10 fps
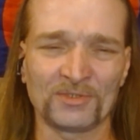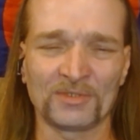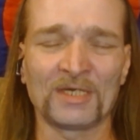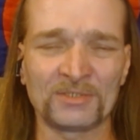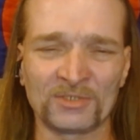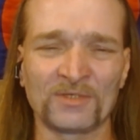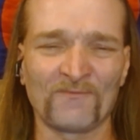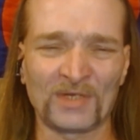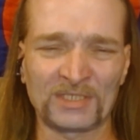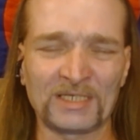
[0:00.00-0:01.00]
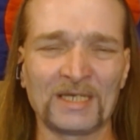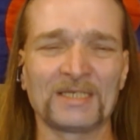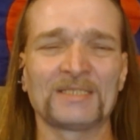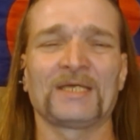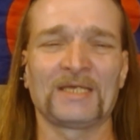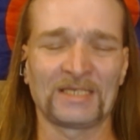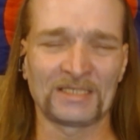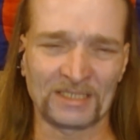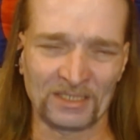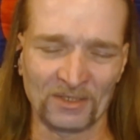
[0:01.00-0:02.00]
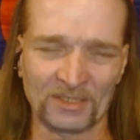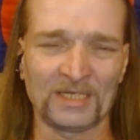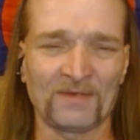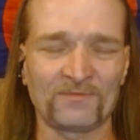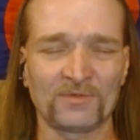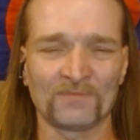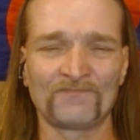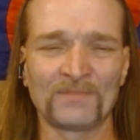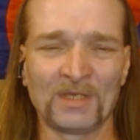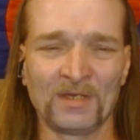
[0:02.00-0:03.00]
they're not just investigating things and looking after